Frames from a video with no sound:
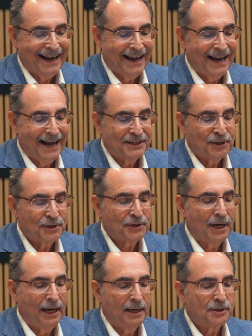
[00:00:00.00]
I just
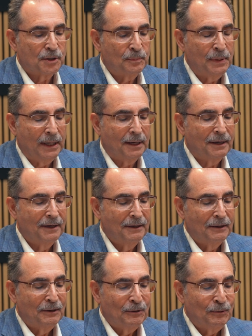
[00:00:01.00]
can't speak
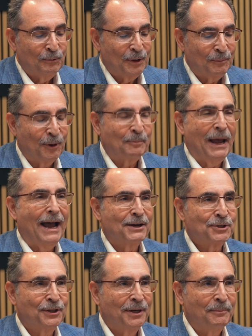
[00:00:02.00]
with more
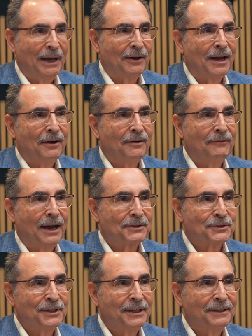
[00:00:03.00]
passion about how a
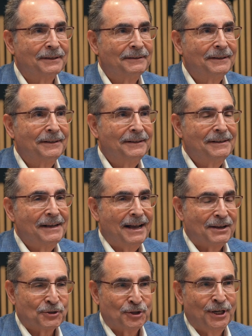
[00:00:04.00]
vaccine
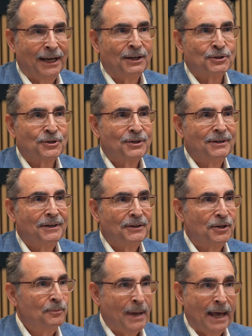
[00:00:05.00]
has changed
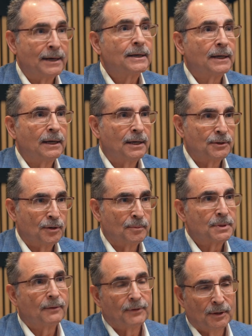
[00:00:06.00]
humanity in
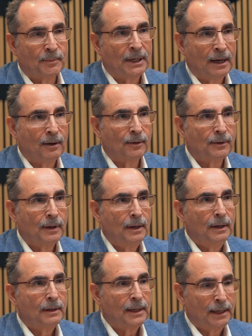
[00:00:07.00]
terms of human health,
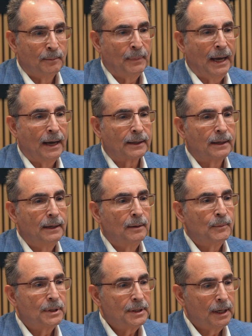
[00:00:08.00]
the impact,
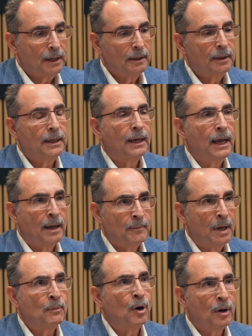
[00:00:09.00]
particularly
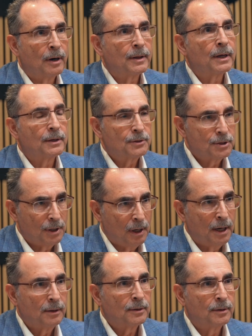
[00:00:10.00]
MMR, the
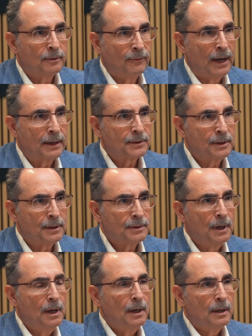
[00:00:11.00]
childhood vaccines.
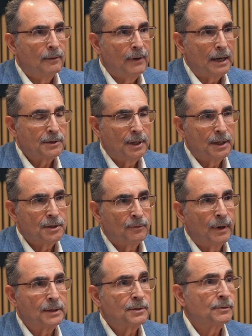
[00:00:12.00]
The vaccination
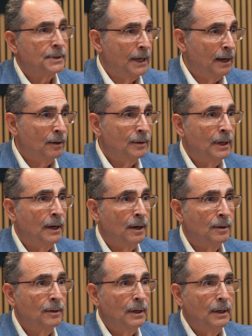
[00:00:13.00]
rates are down
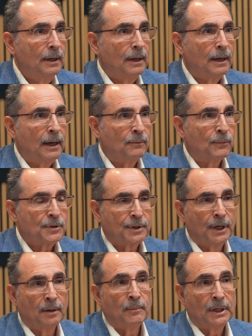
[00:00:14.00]
now, and we're
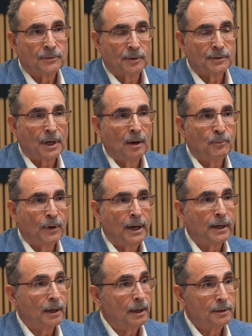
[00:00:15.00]
seeing a measles
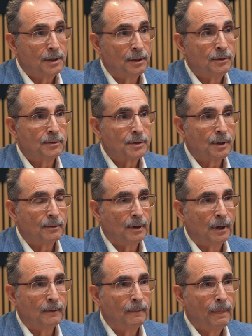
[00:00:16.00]
outbreak. It continues to
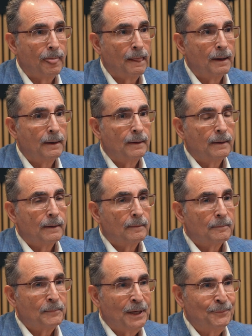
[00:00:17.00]
grow.
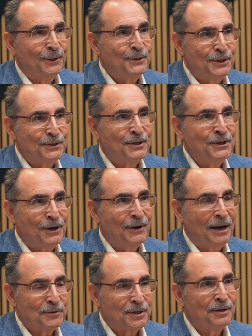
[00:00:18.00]
People need to know
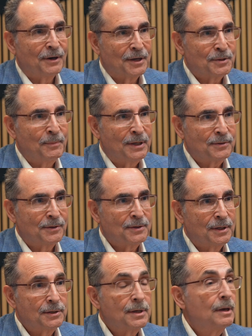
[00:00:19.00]
how serious
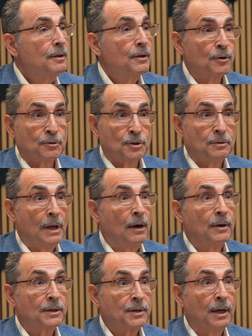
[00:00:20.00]
measles is. There's
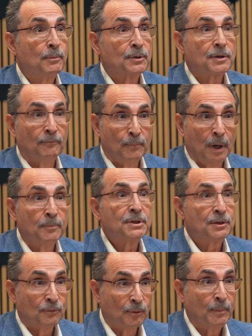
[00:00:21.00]
now examples of
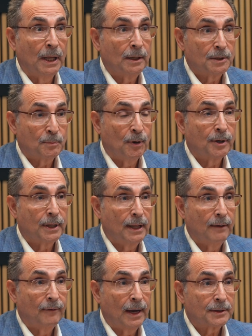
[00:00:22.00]
mumps and rubella as part of
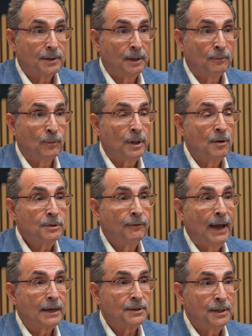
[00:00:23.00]
that vaccine. When those
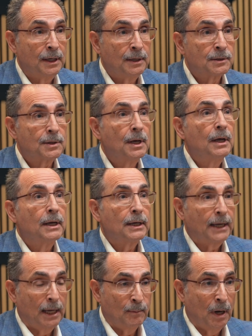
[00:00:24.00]
vaccines
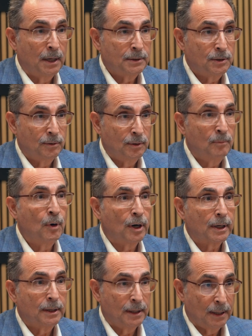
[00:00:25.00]
came onto the
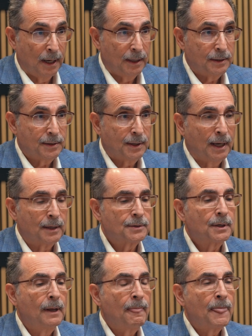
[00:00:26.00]
market in the United
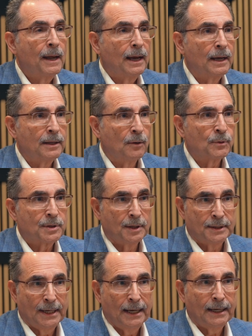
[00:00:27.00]
States, and there was a
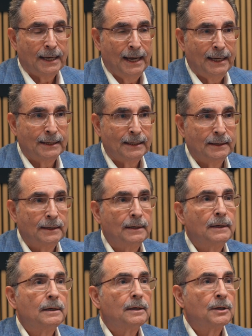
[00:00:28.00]
dedicated
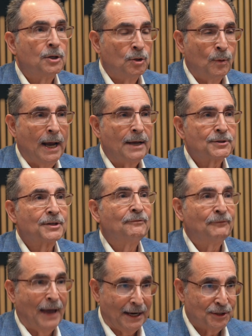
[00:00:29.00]
U.S.
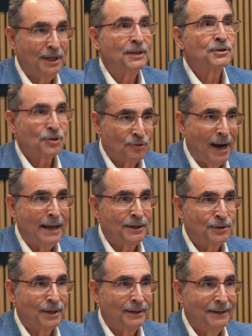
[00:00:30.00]
vaccine
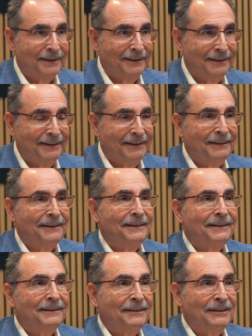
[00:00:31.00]
strategy,
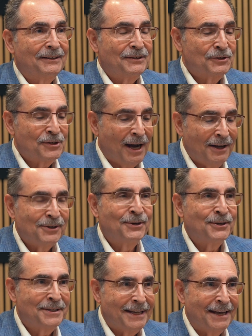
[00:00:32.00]

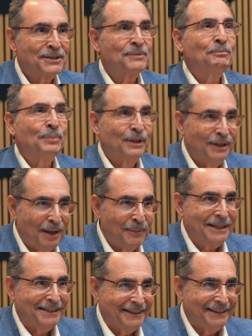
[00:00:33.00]
childhood deaths
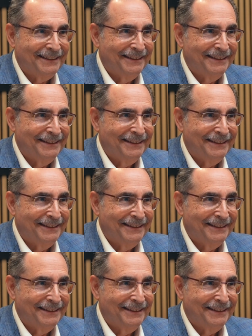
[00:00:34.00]
plummeted